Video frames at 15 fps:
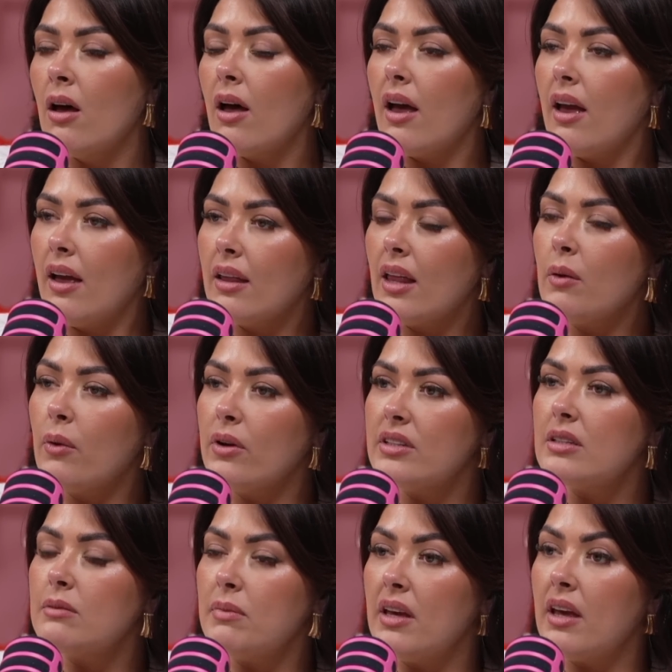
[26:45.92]
Ella
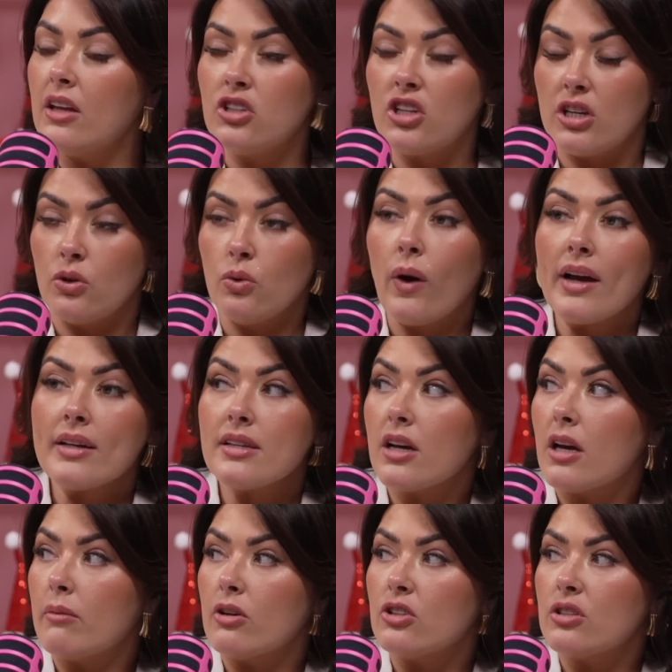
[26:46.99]
wanted me, and she had no idea
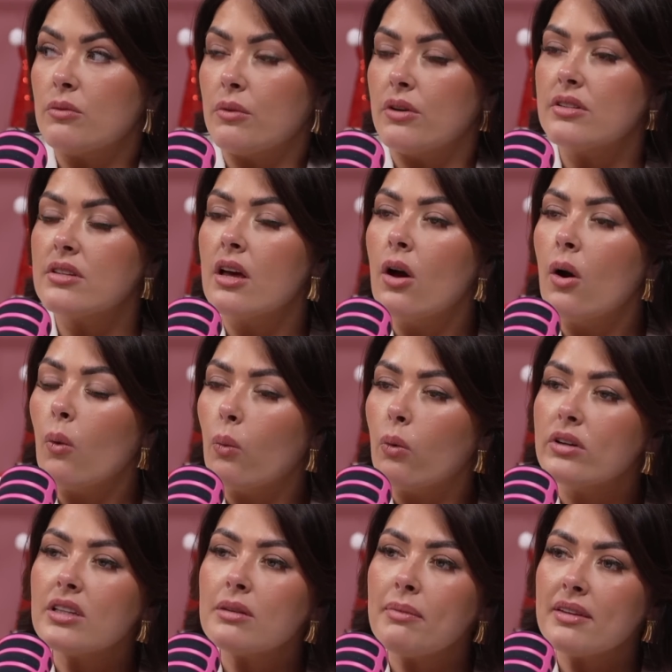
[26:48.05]
how much it was,
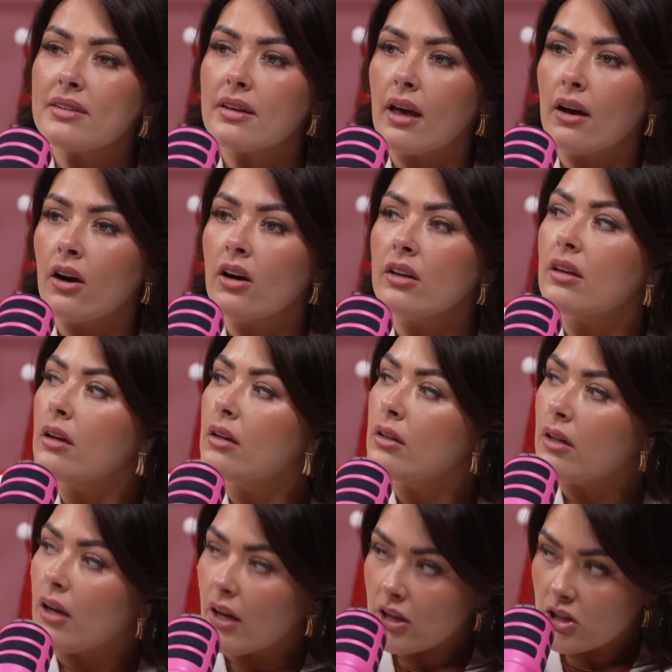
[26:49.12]
wanted me to get her the
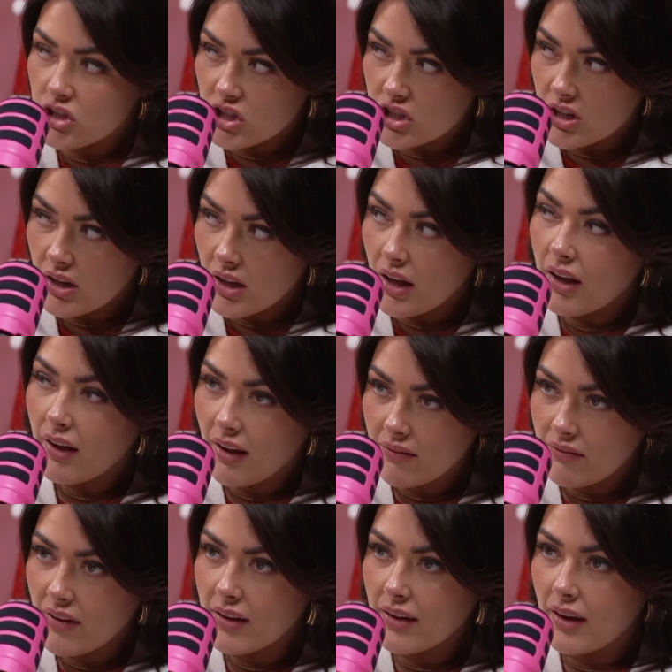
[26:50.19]
Lush
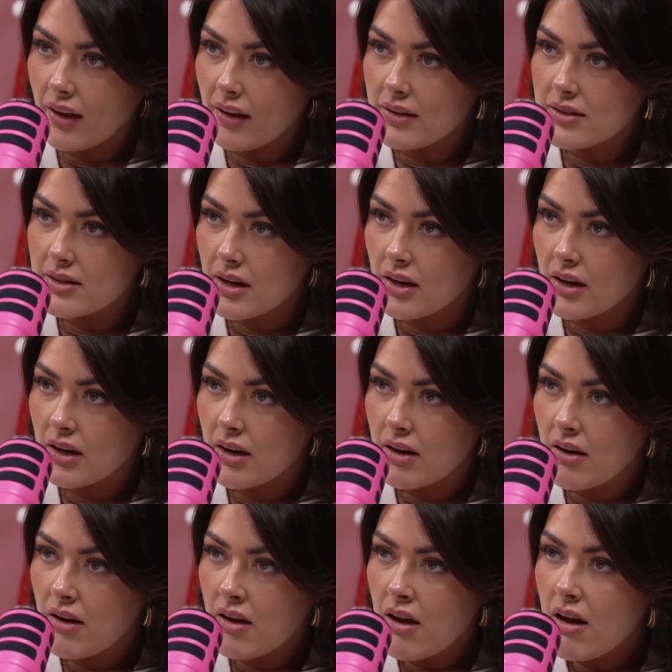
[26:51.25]
advent calendar.
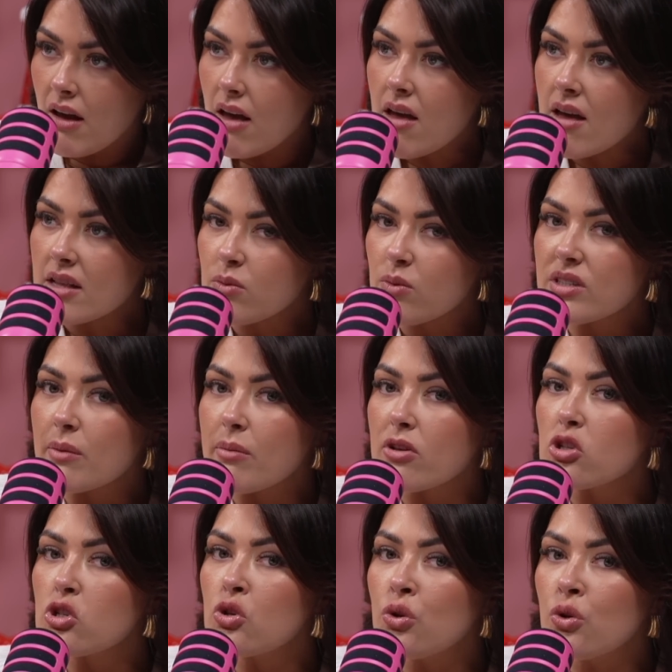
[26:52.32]
It was about
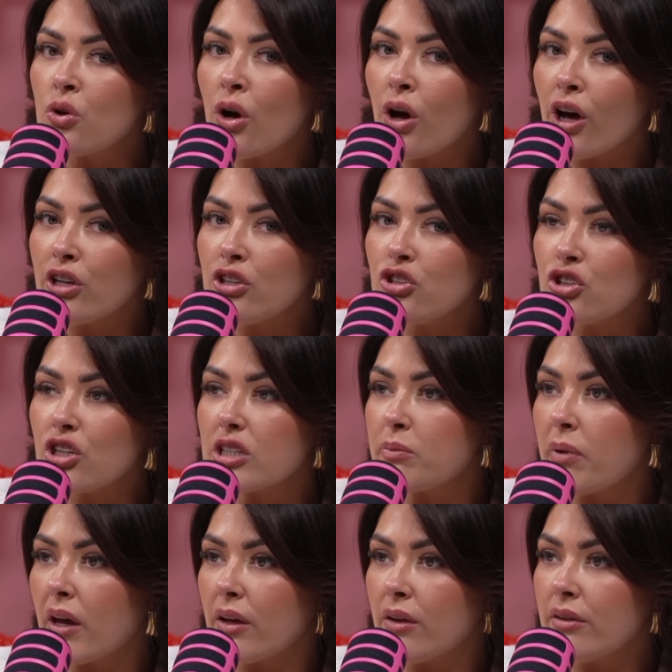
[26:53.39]

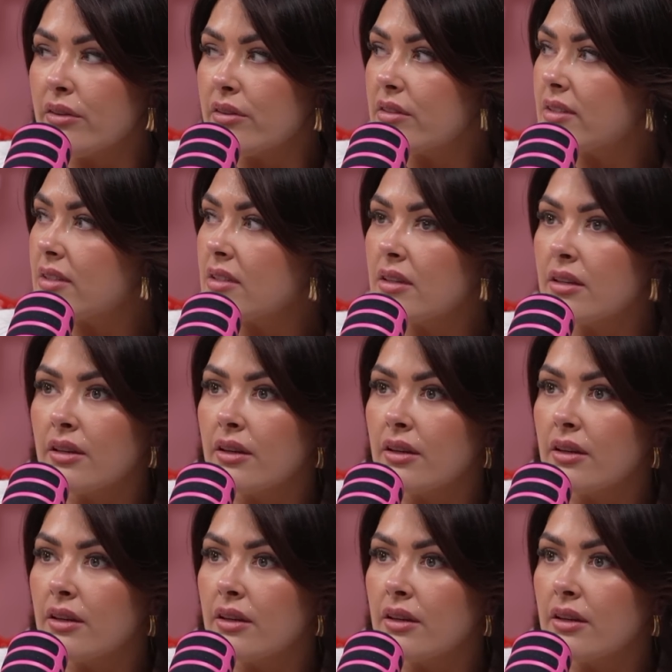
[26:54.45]
£200.